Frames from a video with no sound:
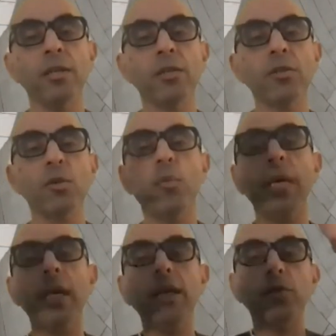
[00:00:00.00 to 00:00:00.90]
So
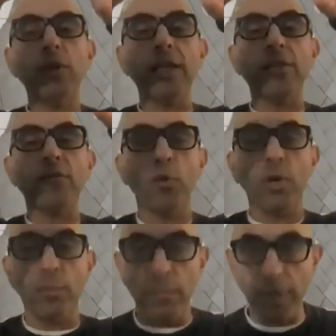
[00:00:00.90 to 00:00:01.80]
we
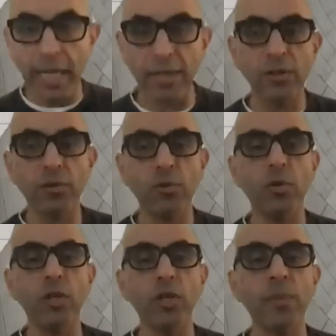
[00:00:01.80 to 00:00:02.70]
transformed that
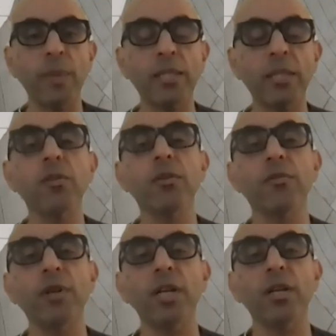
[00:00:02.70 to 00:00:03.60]
studio space into the
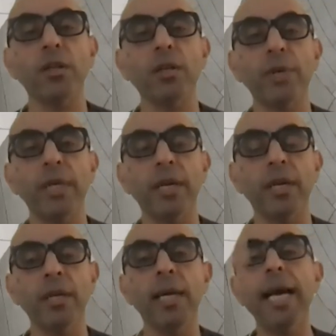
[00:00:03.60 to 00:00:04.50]
vertical arena
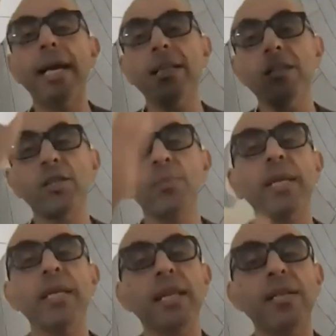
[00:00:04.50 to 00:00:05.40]
and
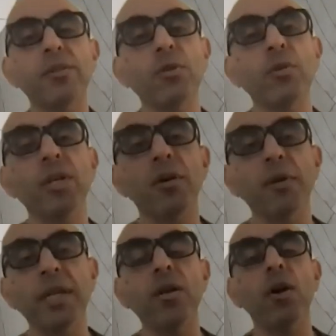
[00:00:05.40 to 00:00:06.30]
suspended that studio,
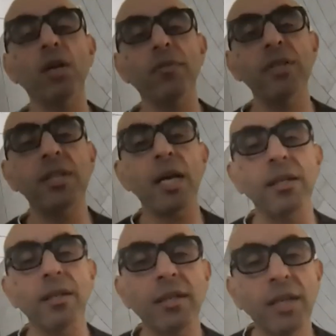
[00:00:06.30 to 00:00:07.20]
and then all of a
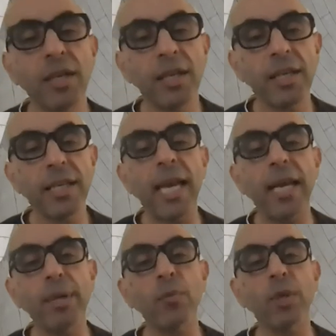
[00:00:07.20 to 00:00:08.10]
sudden
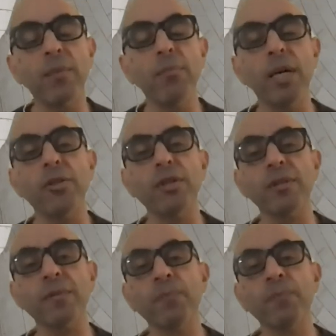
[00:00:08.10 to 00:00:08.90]
came in within budget.